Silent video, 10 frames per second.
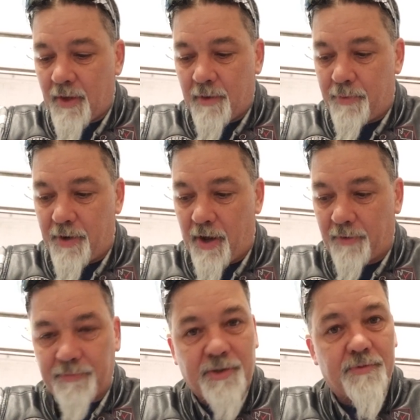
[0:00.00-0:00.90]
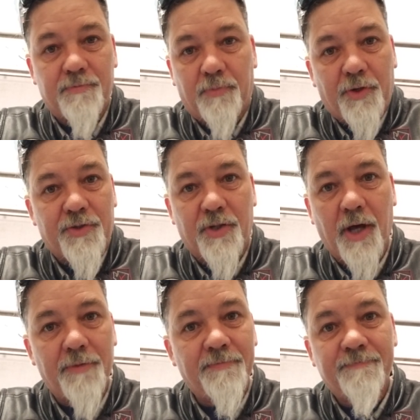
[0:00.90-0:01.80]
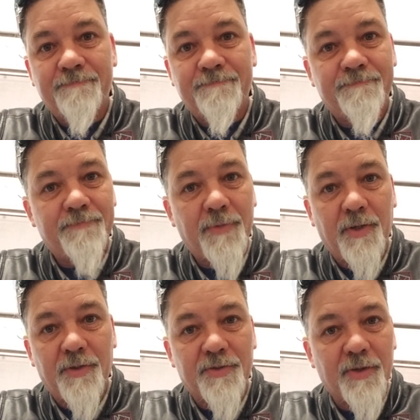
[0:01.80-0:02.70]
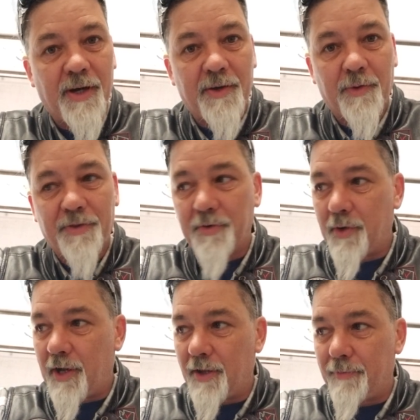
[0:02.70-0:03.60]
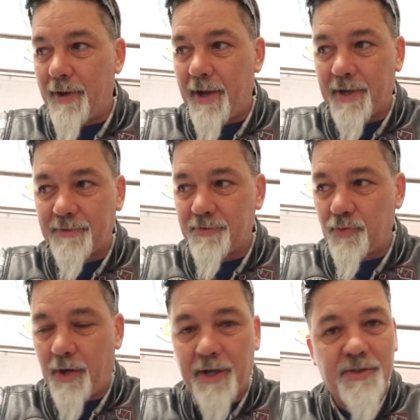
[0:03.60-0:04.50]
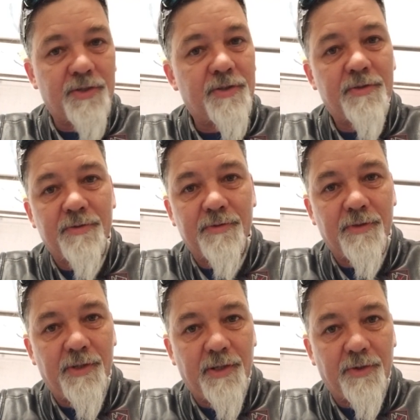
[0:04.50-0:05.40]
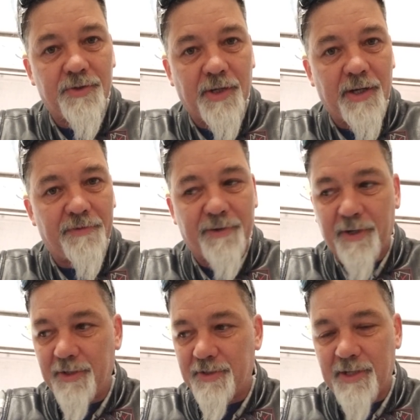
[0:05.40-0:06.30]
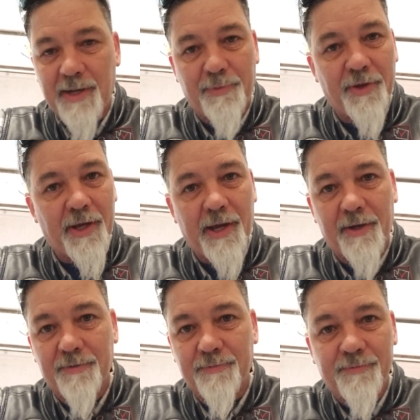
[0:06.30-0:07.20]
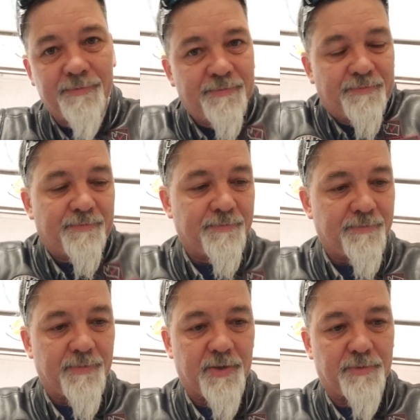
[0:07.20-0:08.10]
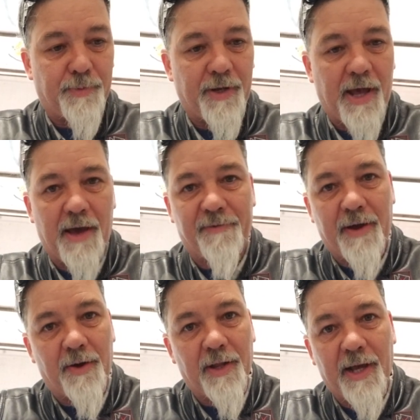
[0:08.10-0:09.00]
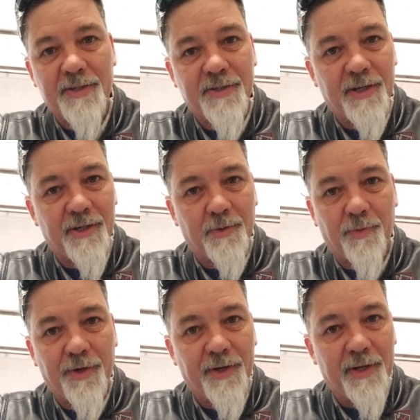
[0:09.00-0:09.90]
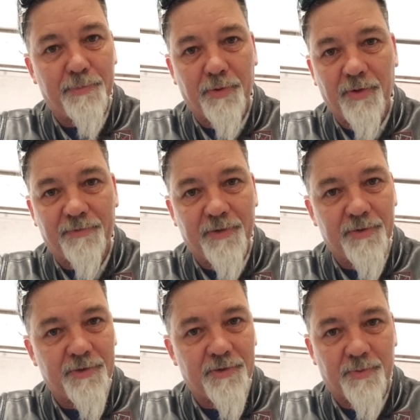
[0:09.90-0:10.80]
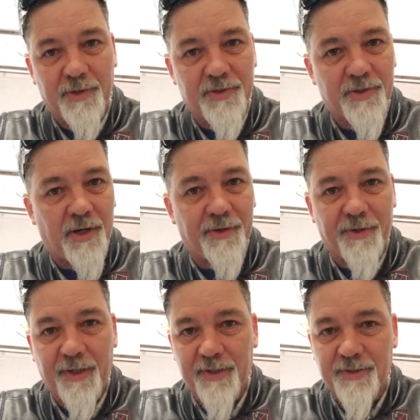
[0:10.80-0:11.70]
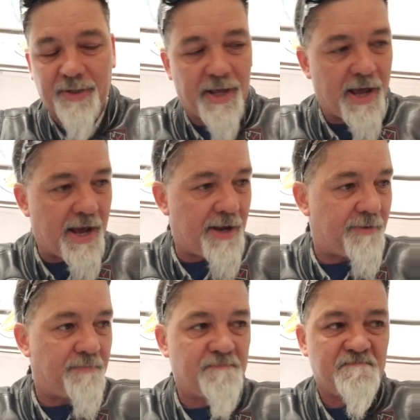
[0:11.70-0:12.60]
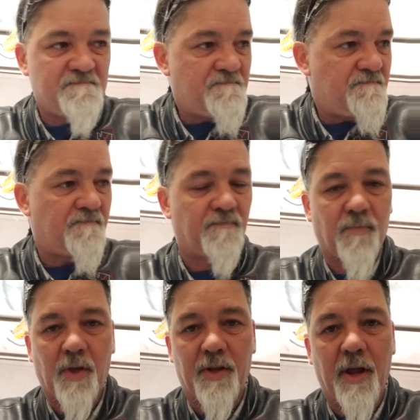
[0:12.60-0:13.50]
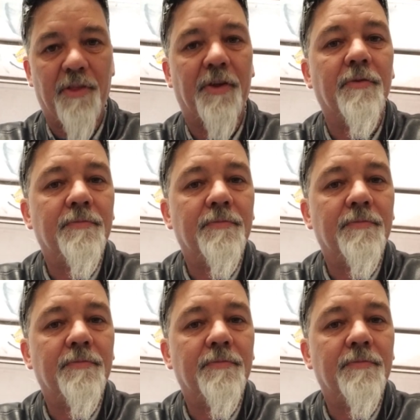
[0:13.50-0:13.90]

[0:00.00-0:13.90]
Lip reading: But no, just wouldn't turn on. So I went through hell and back twice, trying to figure this damn thing out. Spent a half hour last night on one knee pulling fuses, restarting this and that. And nothing.